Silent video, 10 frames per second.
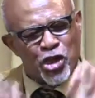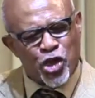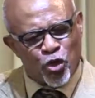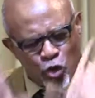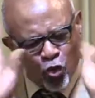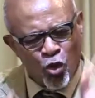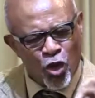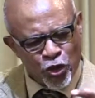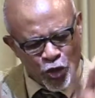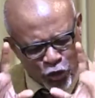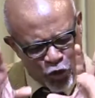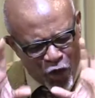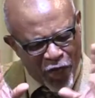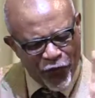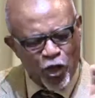to
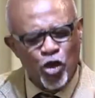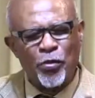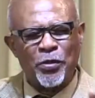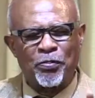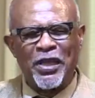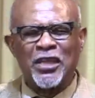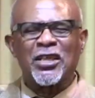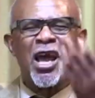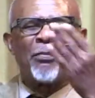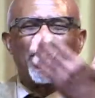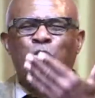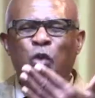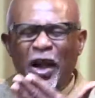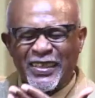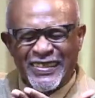other human beings. But
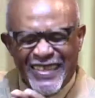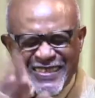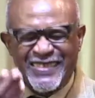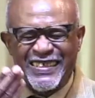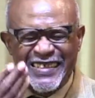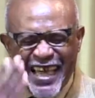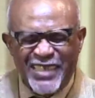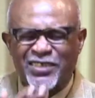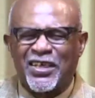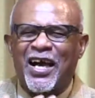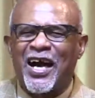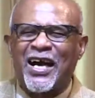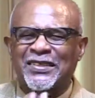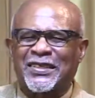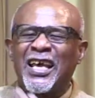what disconnects
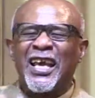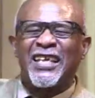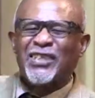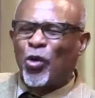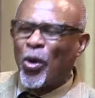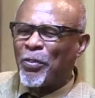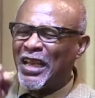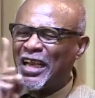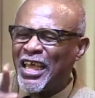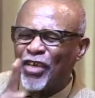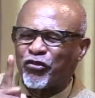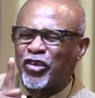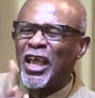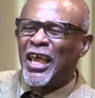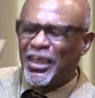us is our beliefs
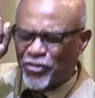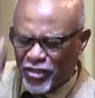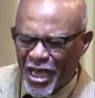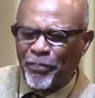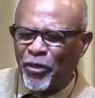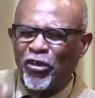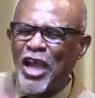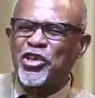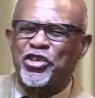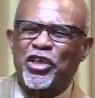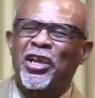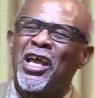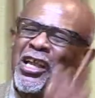in separation,